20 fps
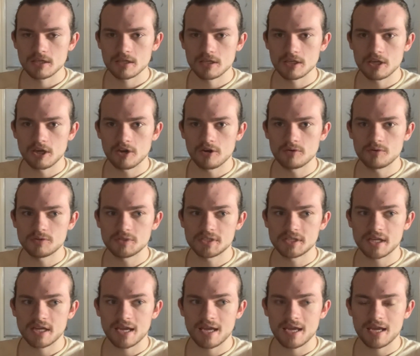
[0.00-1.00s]

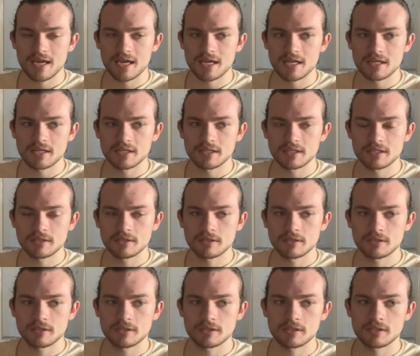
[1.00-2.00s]
goes and
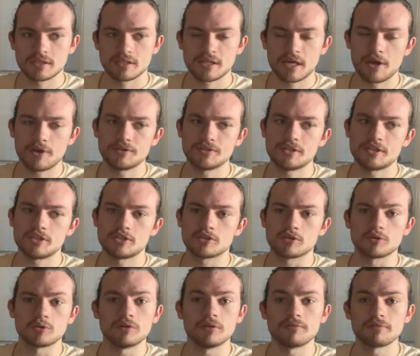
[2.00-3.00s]
tells his
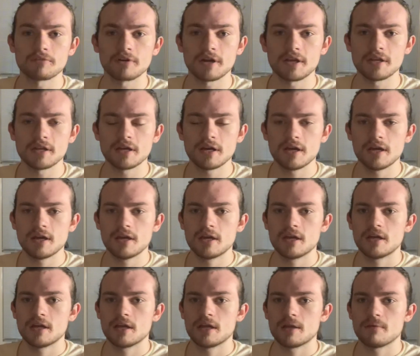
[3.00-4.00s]
girlfriend
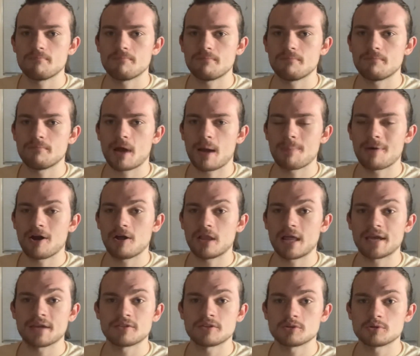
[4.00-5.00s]
about
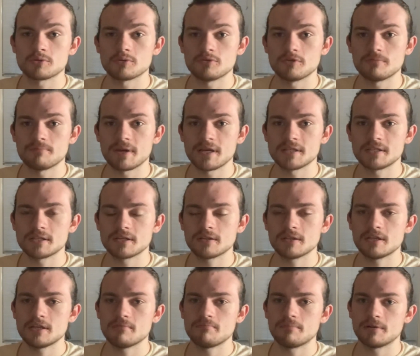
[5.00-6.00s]
like the truth
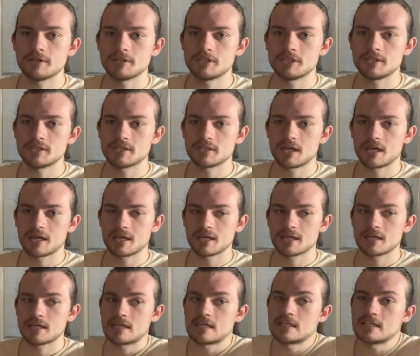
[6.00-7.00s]
basically, but she's like,
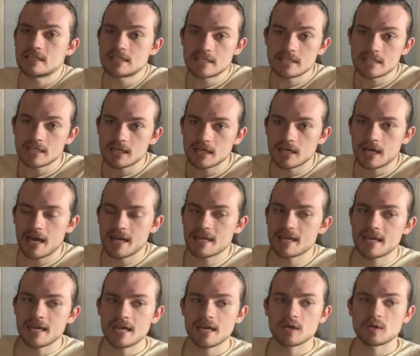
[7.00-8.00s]
I
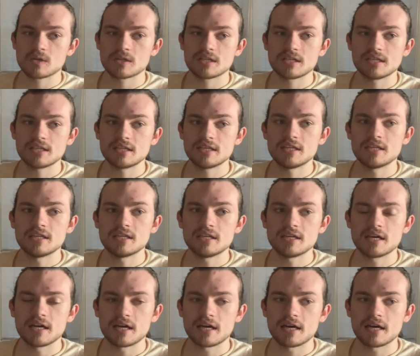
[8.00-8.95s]
can't really